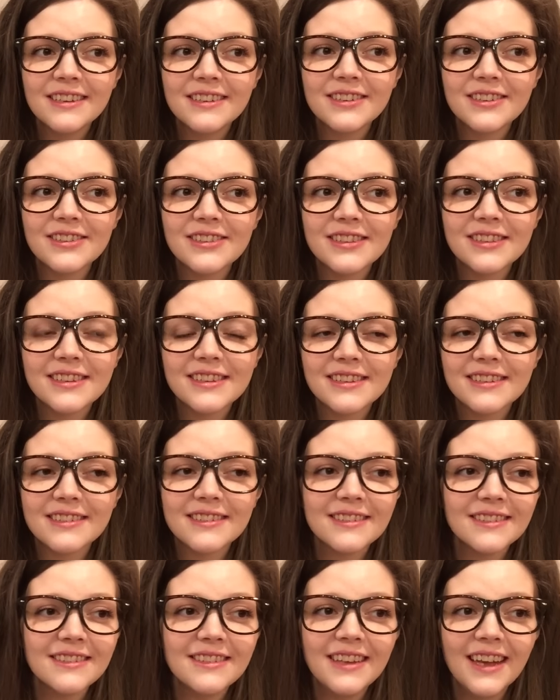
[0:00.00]
just,
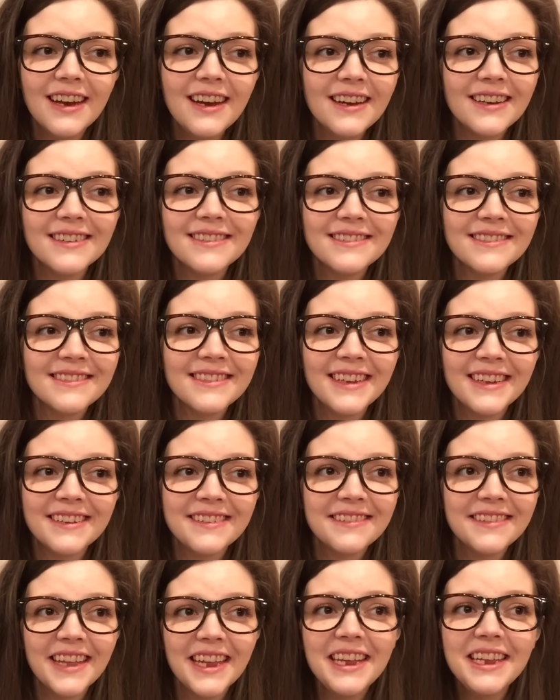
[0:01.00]
yeah,
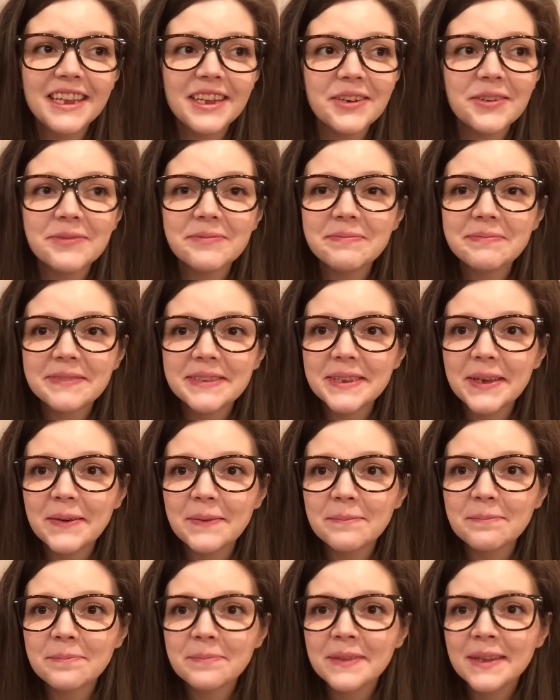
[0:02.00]
and thank you.
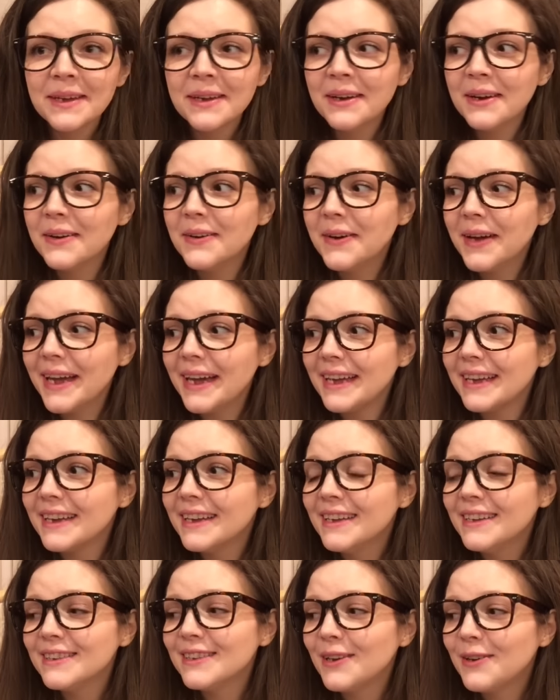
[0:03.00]
So, okay,
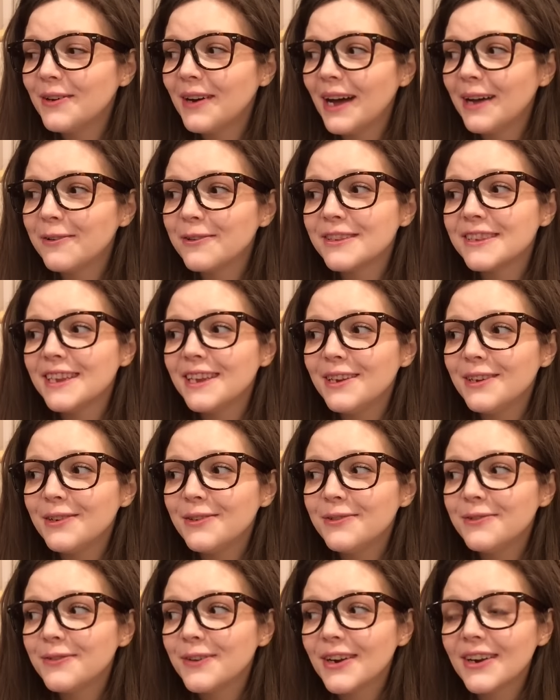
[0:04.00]
so I will see
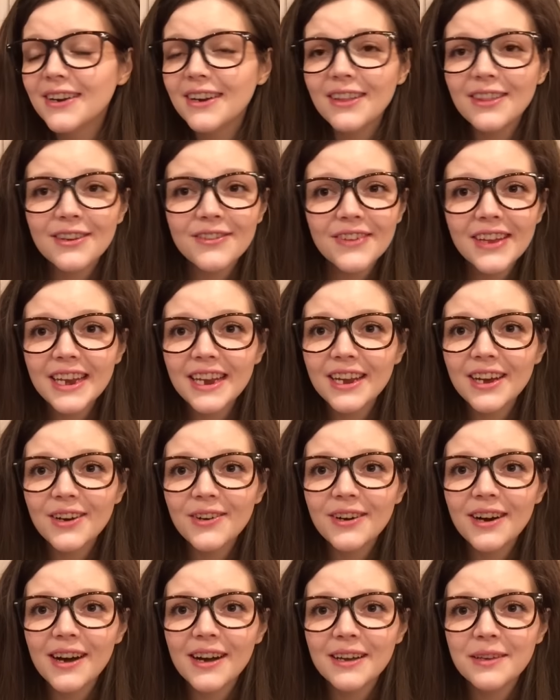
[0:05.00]
you for another video
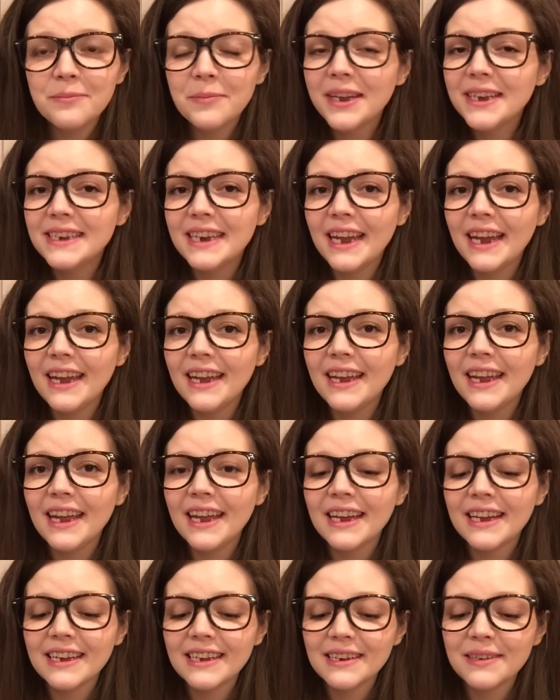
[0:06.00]
on Monday,
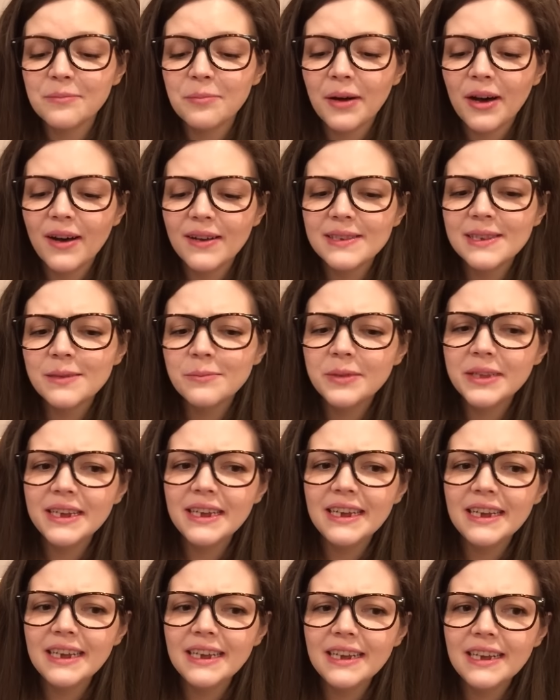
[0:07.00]
and
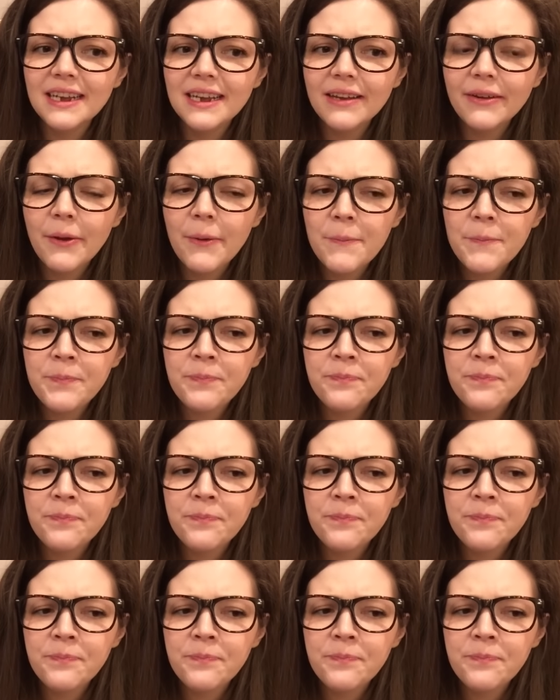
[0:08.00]
possibly,